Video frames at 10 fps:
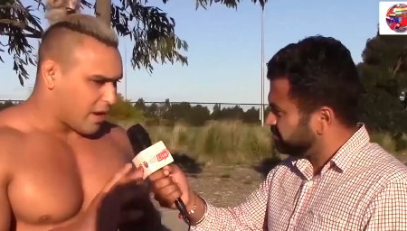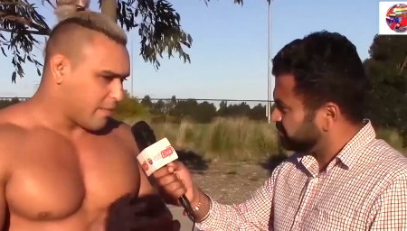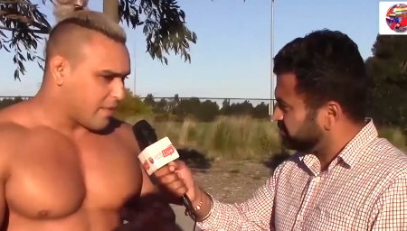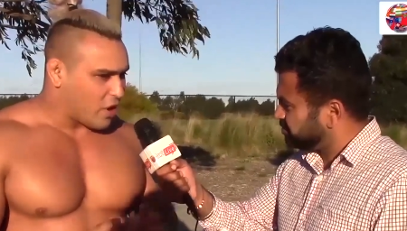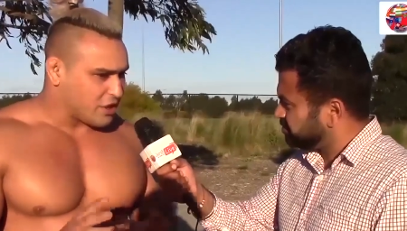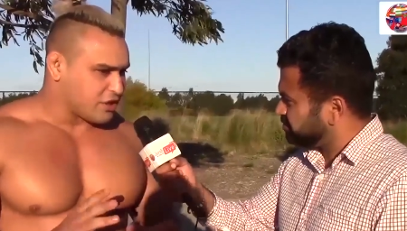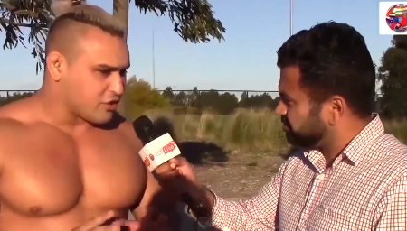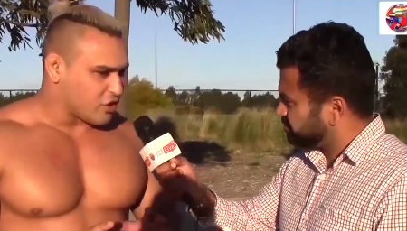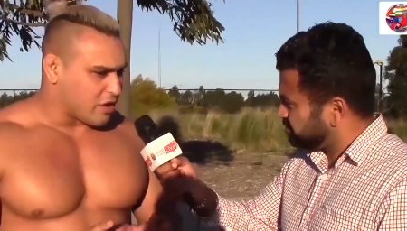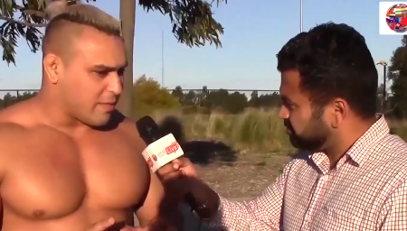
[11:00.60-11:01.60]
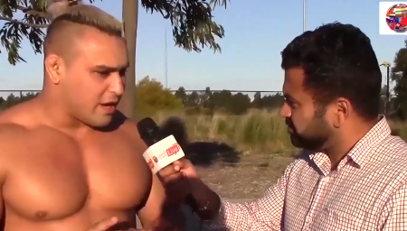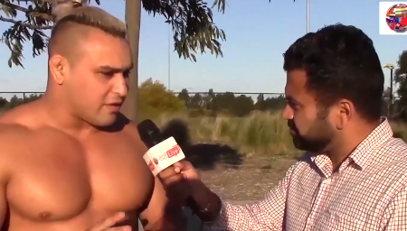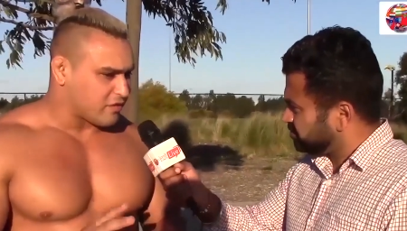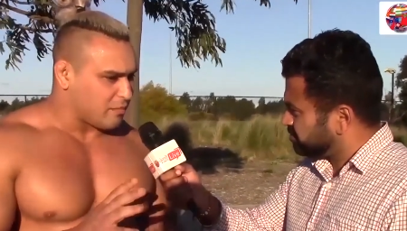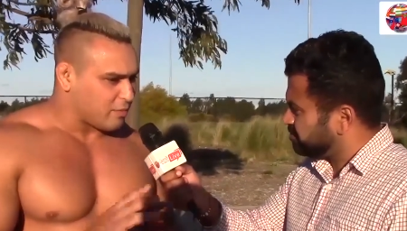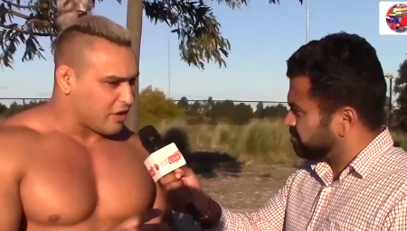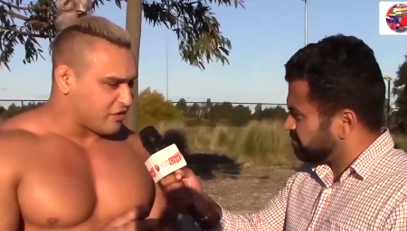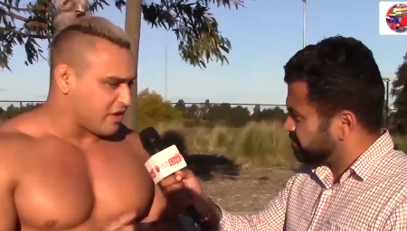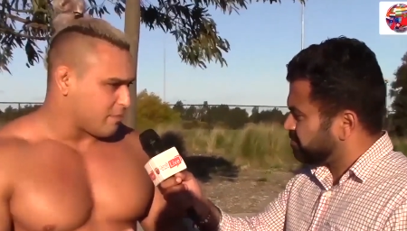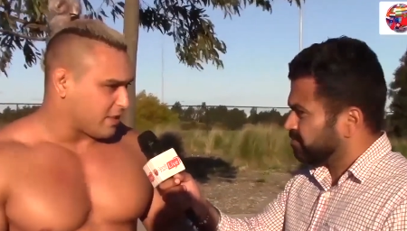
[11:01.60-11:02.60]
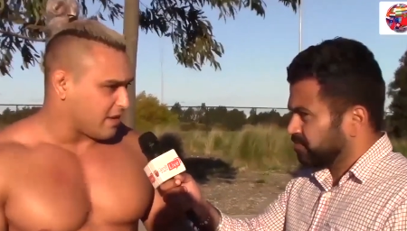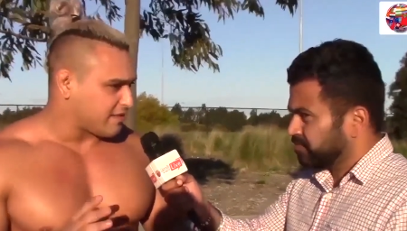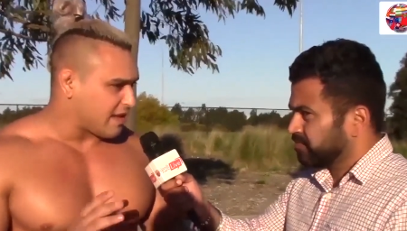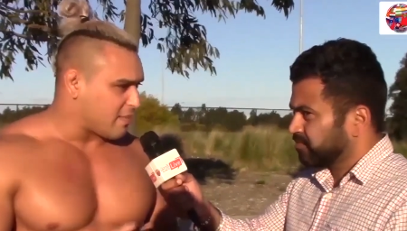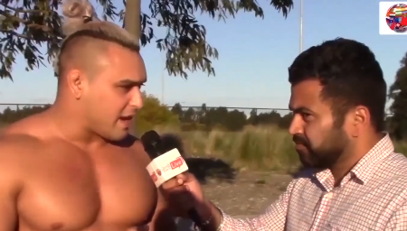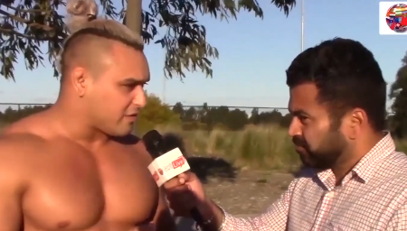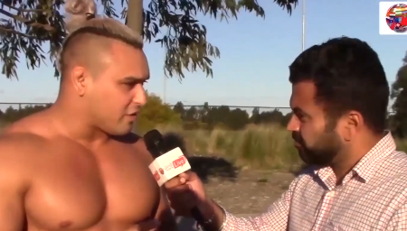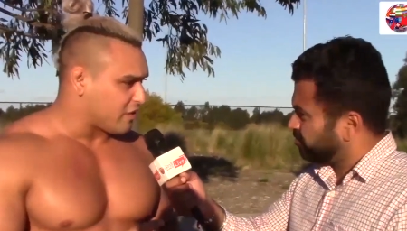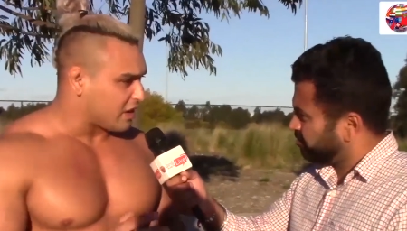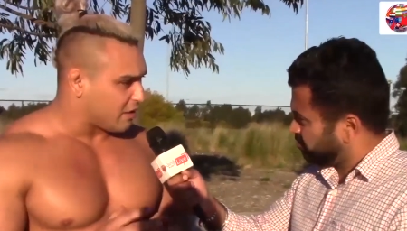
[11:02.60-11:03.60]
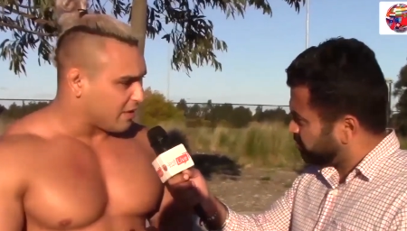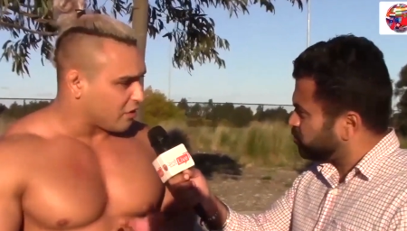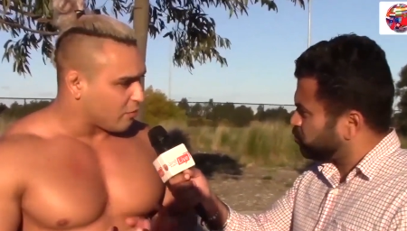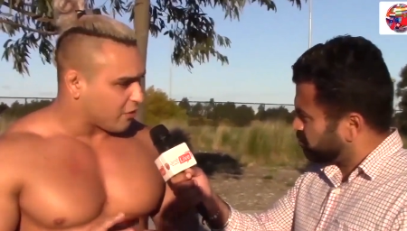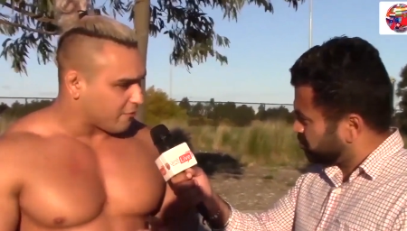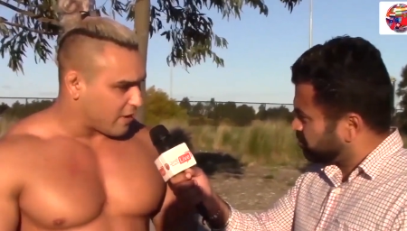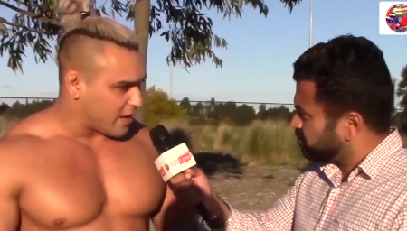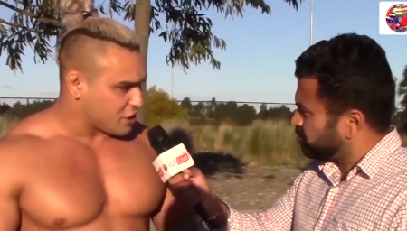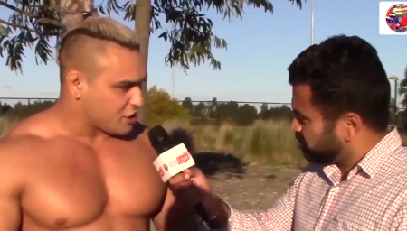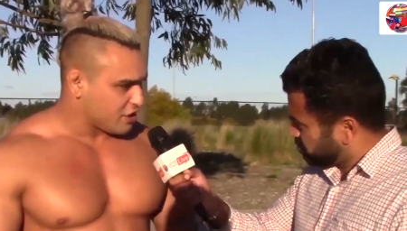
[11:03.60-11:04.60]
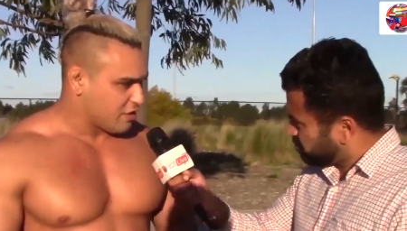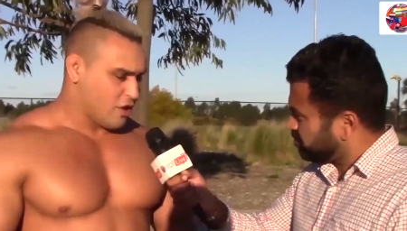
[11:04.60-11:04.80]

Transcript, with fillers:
Speaker 1: I've been watching the tournament. Certain players didn't play the semis, so they're gonna be a little more fresh.